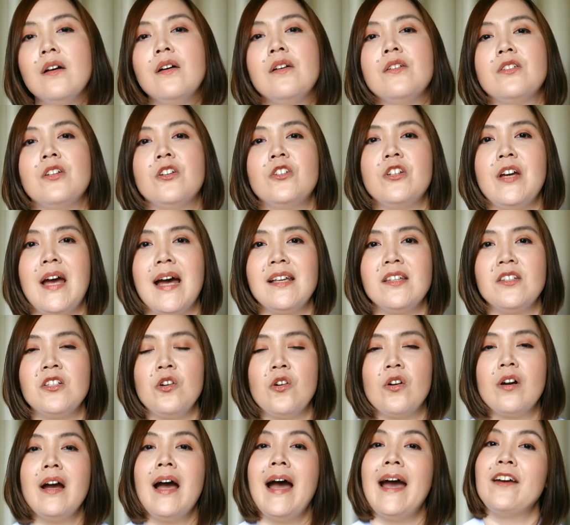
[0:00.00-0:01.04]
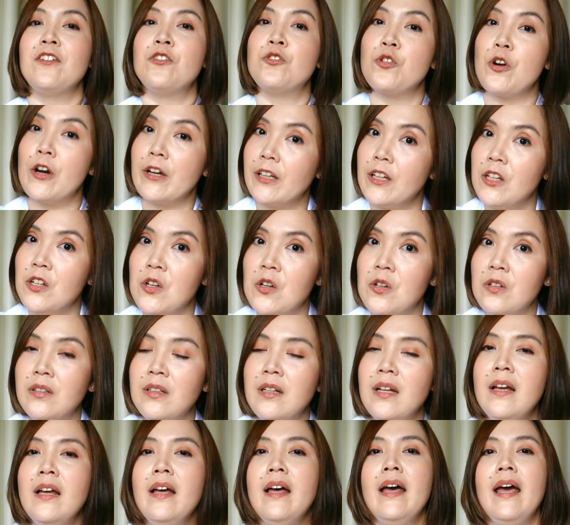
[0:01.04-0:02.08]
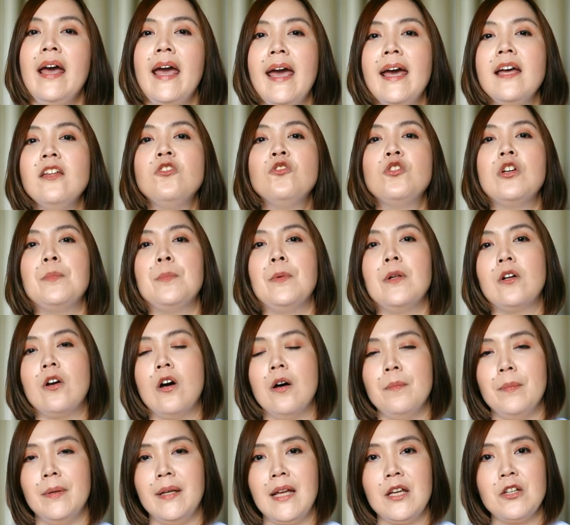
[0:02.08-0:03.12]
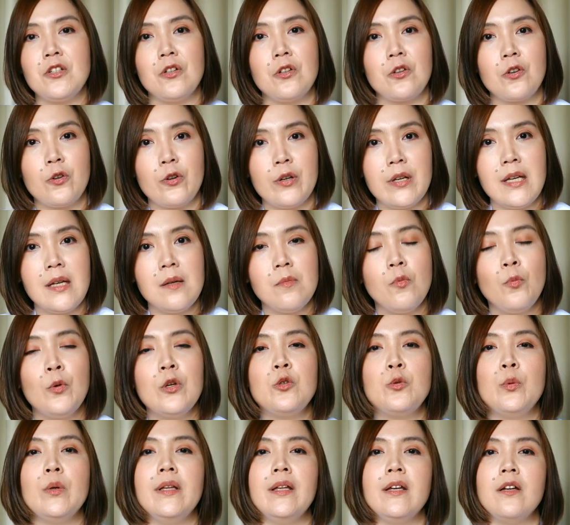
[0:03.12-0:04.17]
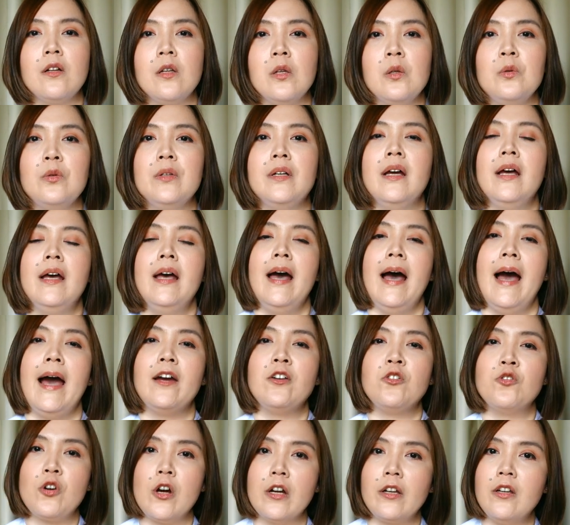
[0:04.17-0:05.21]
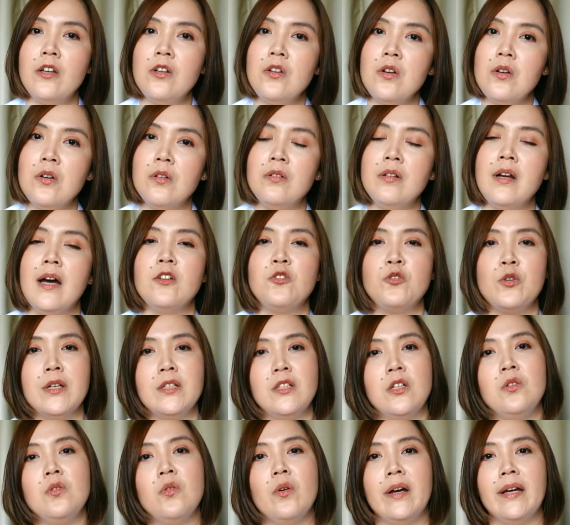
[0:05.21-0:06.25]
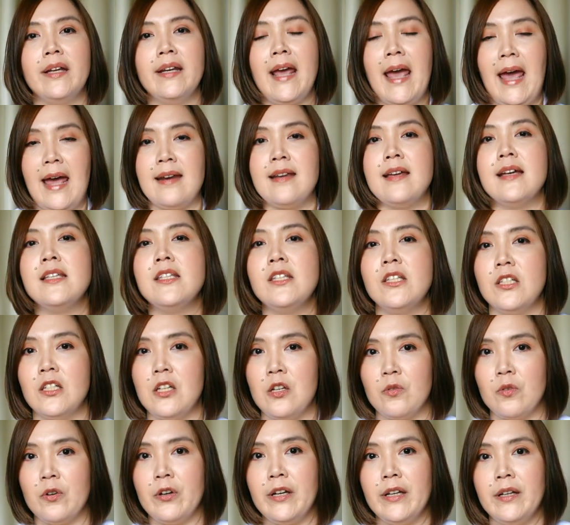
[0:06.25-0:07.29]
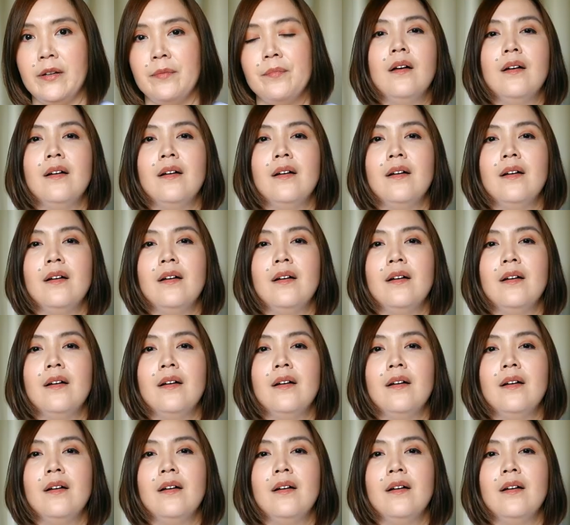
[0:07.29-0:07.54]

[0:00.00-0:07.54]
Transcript: such as your hydroquinone and triple combination cream, which will include hydroquinone, a tretinoin, and a steroid.